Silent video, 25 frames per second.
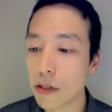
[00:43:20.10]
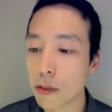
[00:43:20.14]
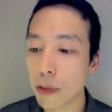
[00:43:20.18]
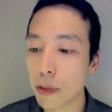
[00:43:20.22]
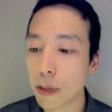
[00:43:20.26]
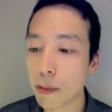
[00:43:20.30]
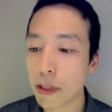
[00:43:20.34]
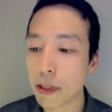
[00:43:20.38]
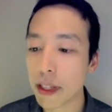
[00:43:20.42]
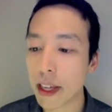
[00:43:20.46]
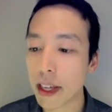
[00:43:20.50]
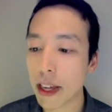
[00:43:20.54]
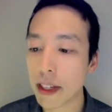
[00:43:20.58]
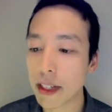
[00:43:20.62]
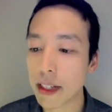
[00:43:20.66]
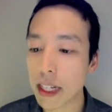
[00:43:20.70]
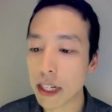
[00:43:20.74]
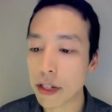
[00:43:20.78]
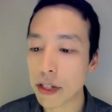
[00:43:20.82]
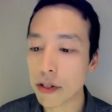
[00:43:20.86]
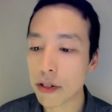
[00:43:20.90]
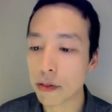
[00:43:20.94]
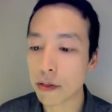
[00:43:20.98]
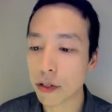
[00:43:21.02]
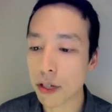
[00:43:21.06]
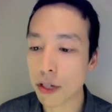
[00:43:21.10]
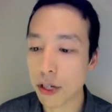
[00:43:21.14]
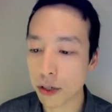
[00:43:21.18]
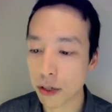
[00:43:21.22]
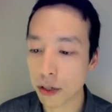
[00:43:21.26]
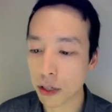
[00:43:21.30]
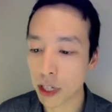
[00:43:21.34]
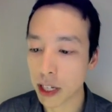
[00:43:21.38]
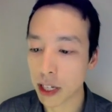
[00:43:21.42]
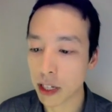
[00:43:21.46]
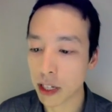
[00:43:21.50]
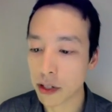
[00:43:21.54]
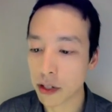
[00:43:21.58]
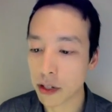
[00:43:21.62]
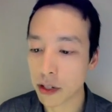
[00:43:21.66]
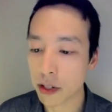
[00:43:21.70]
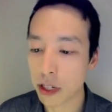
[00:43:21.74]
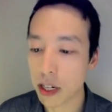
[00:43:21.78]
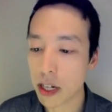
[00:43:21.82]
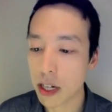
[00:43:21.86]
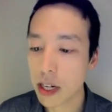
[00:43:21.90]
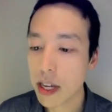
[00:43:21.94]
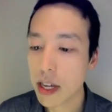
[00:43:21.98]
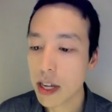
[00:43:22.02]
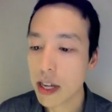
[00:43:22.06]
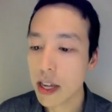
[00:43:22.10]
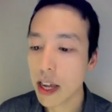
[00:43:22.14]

So remember, they had nasopharyngeal cancer,